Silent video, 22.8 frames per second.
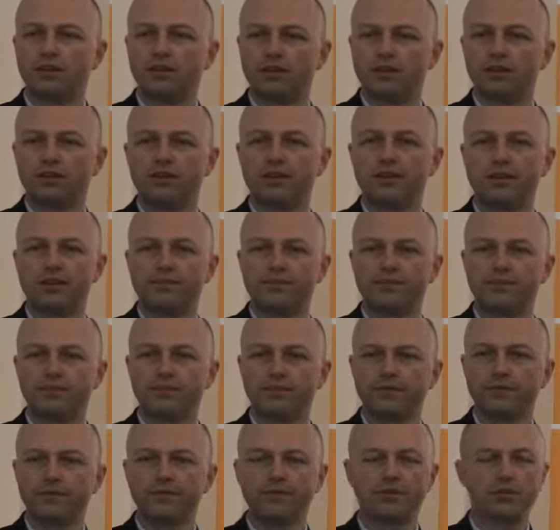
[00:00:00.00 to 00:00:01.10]
could
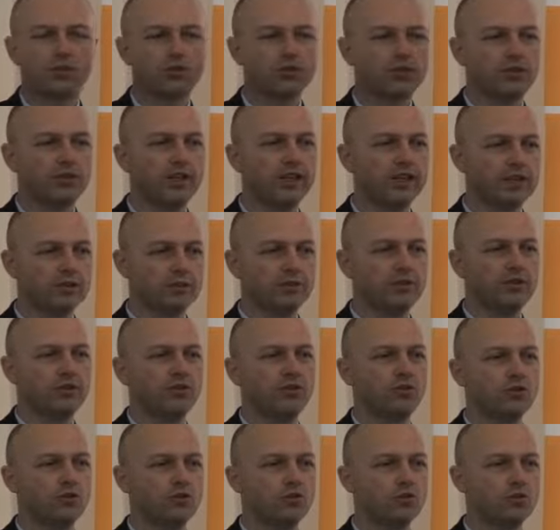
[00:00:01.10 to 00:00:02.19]
socialize
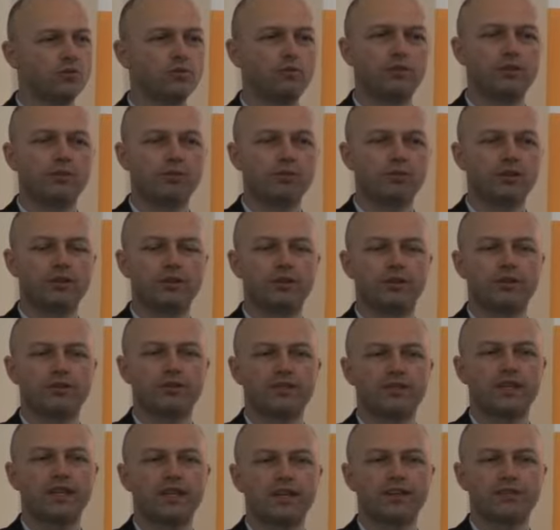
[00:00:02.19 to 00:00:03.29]
within your group and people can
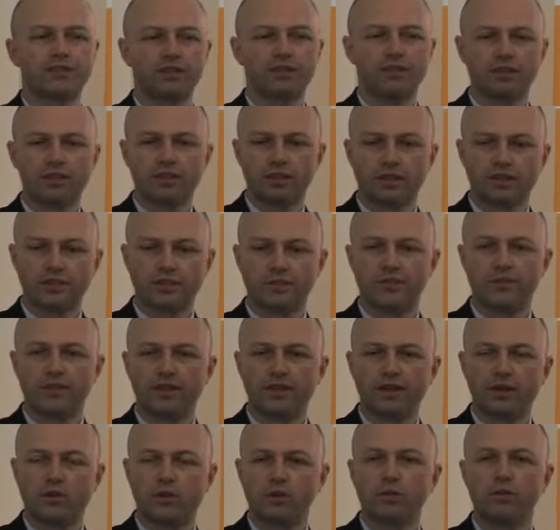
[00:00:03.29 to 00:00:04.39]
understand? Does it look like
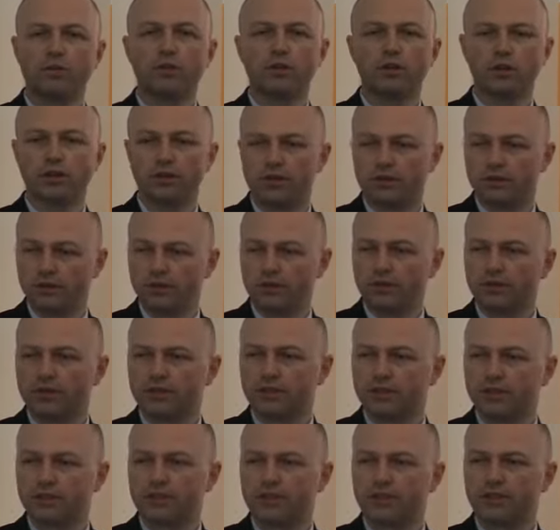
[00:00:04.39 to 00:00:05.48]
something that would work in your
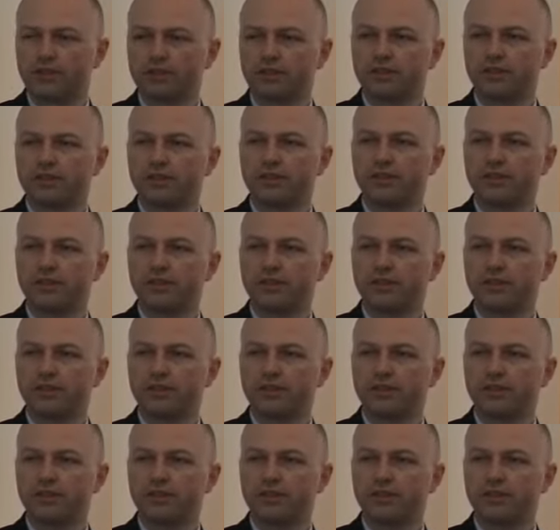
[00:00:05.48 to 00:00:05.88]
organization?